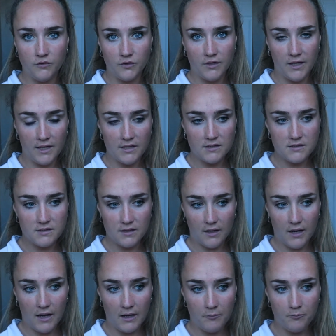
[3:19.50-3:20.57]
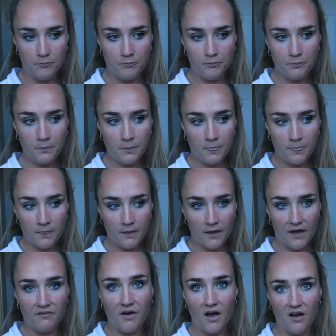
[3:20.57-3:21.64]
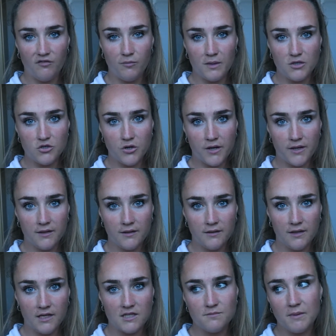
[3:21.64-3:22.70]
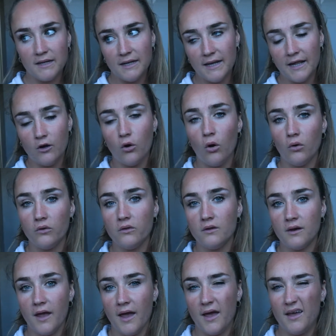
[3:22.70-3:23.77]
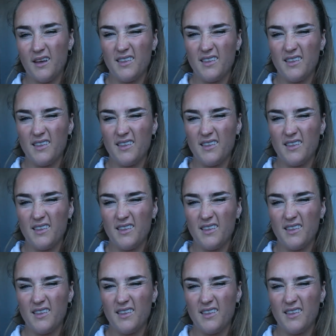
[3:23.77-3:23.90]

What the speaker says: days, if I have been training, it's been later on in the day.